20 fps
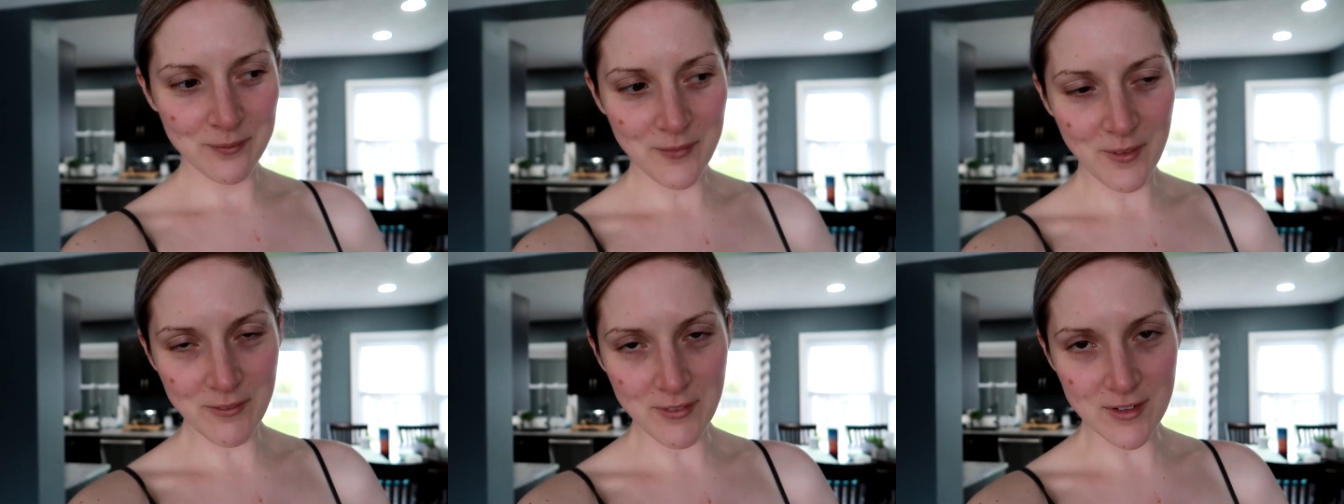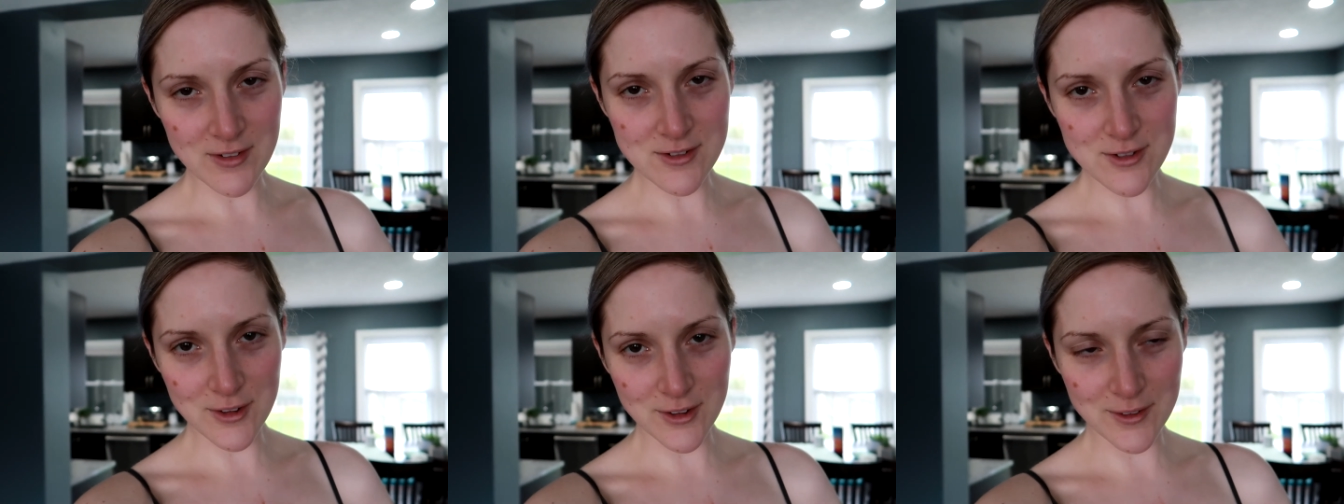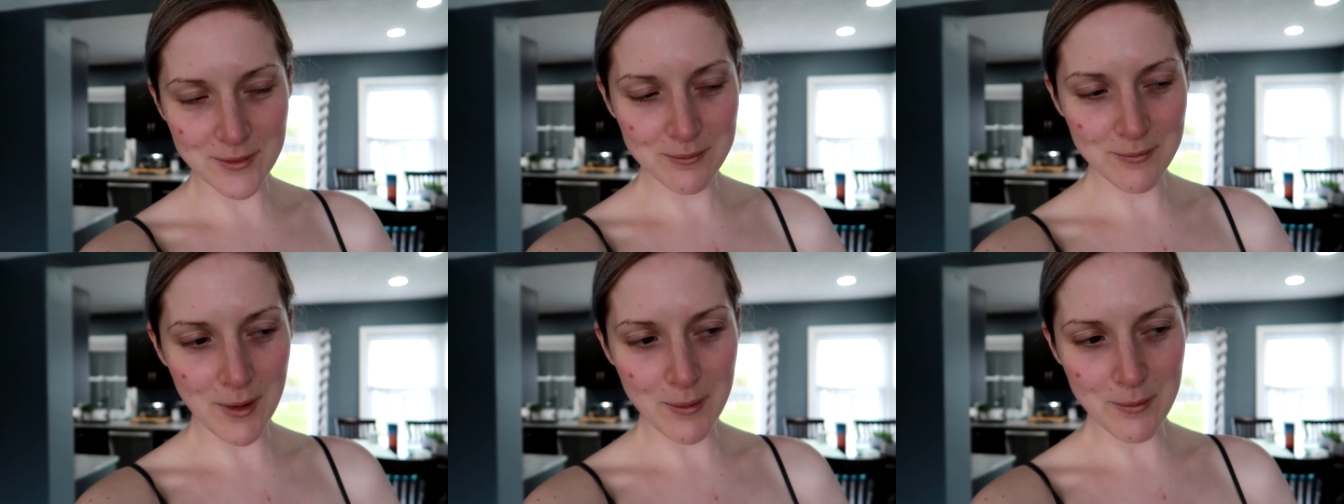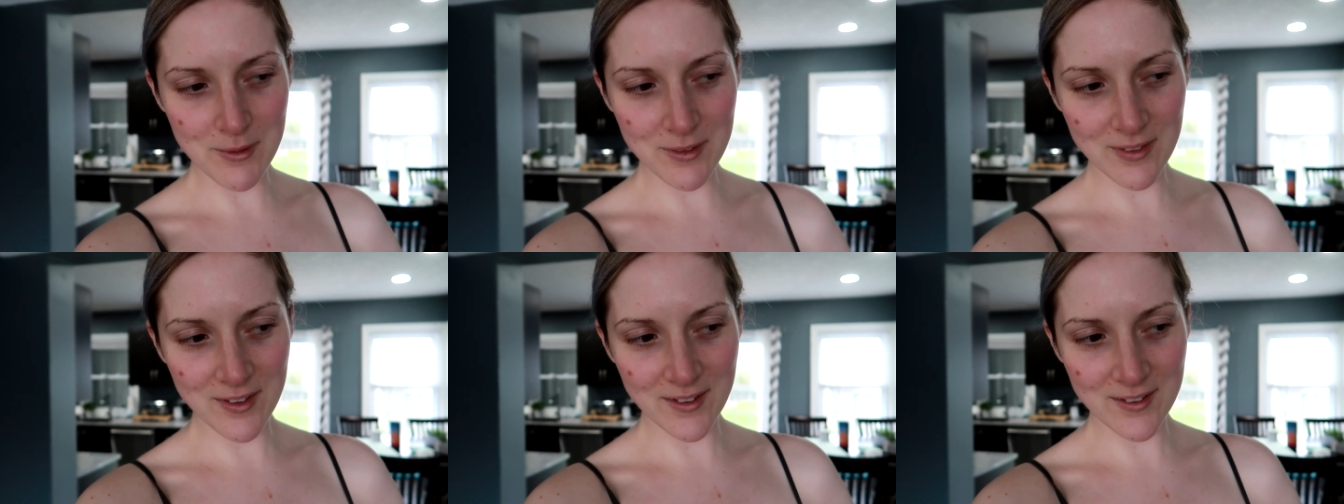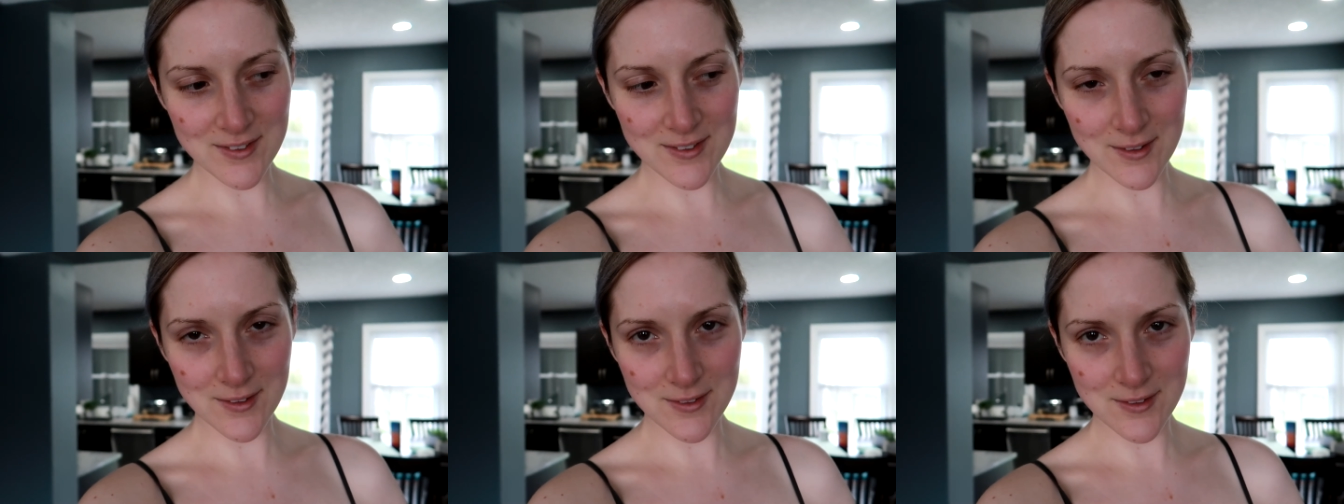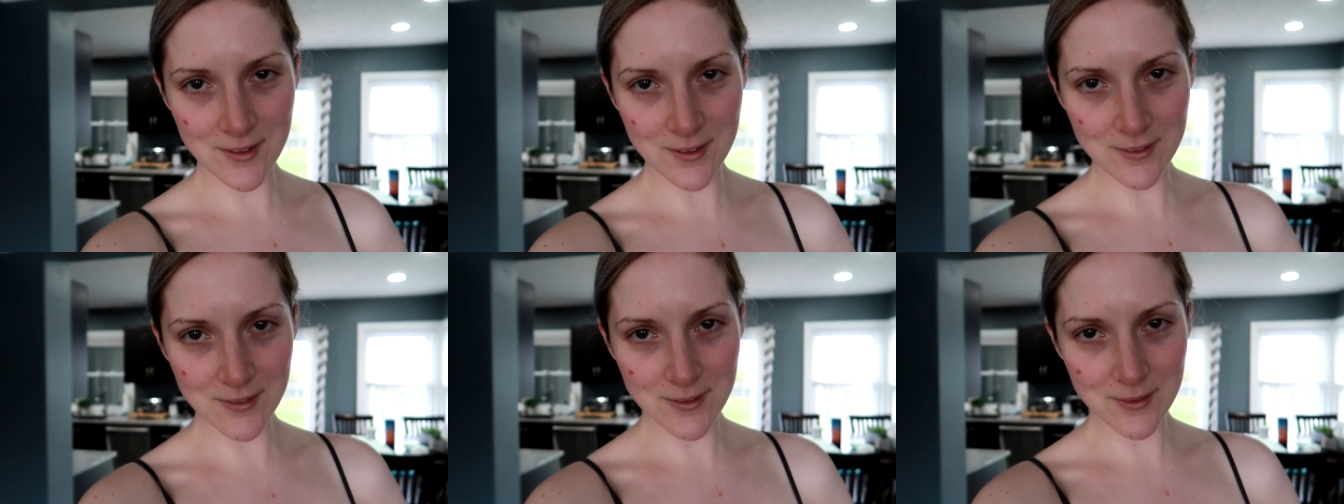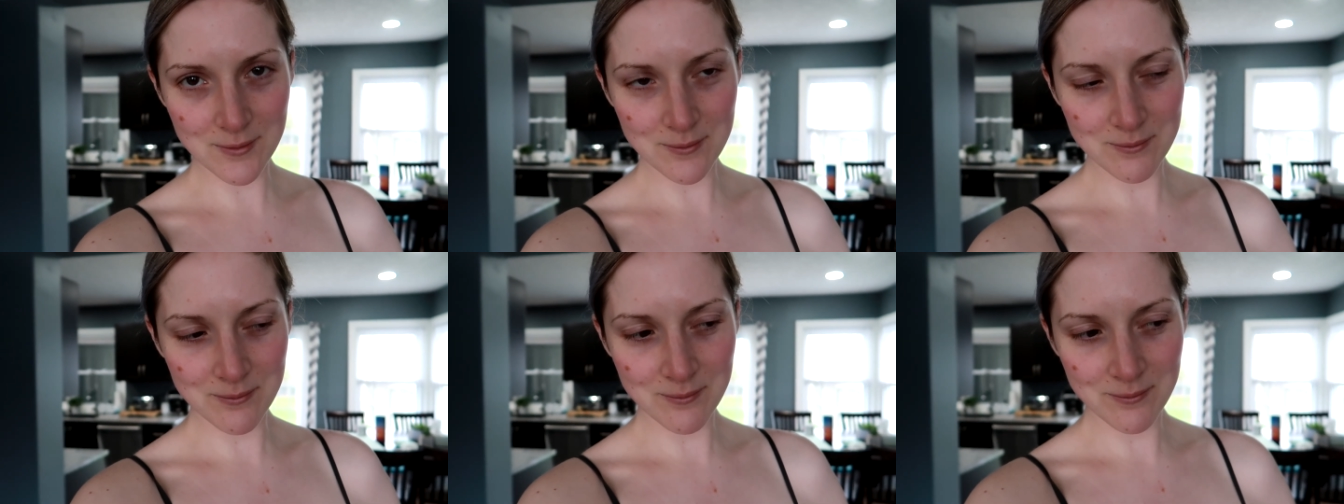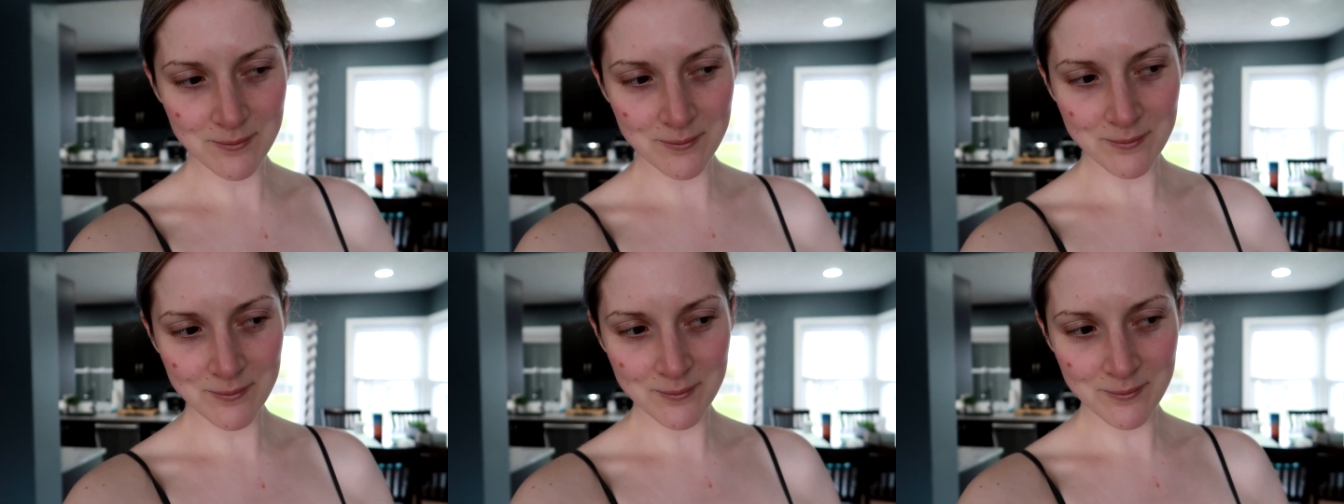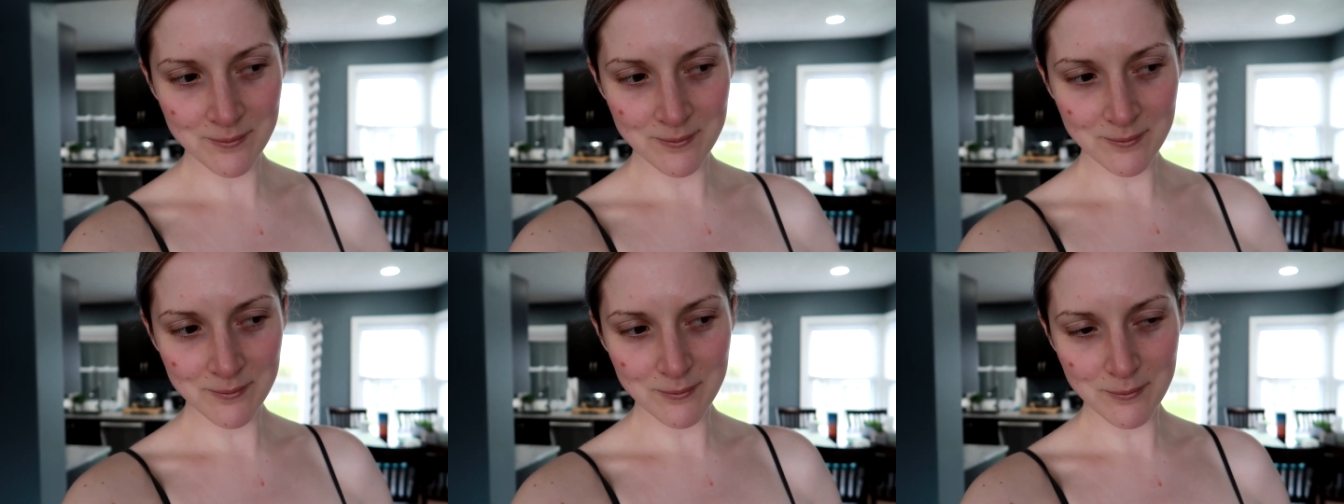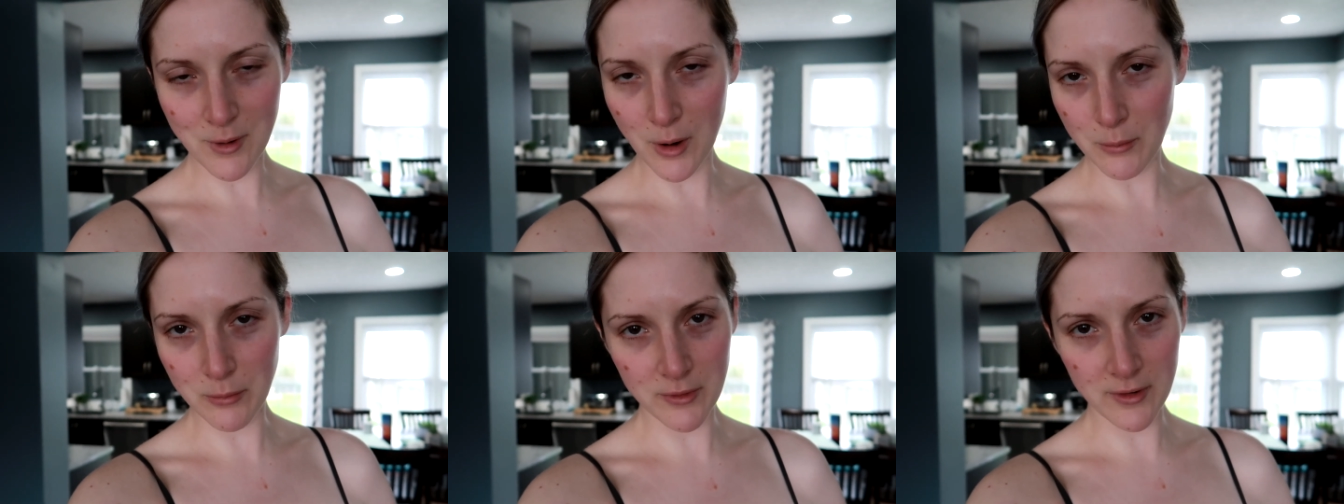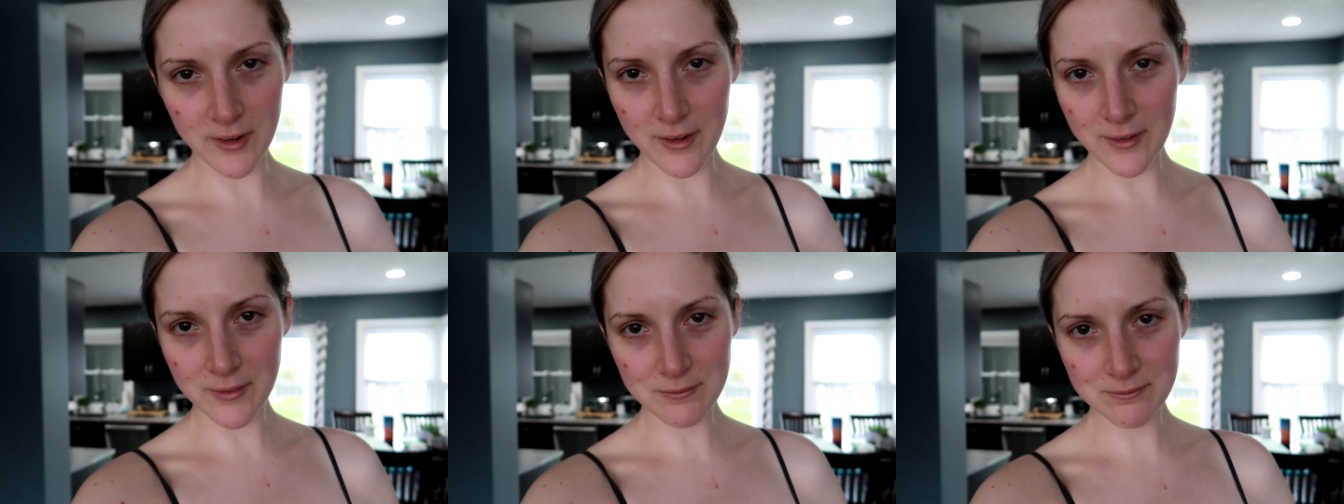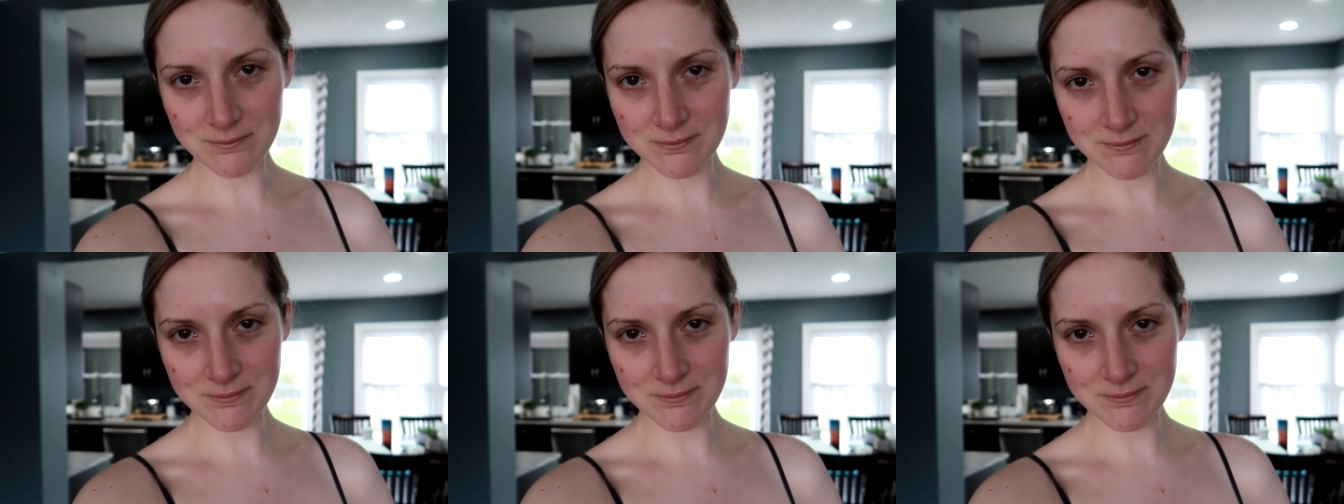Eventually, maybe in like six years. Probably not.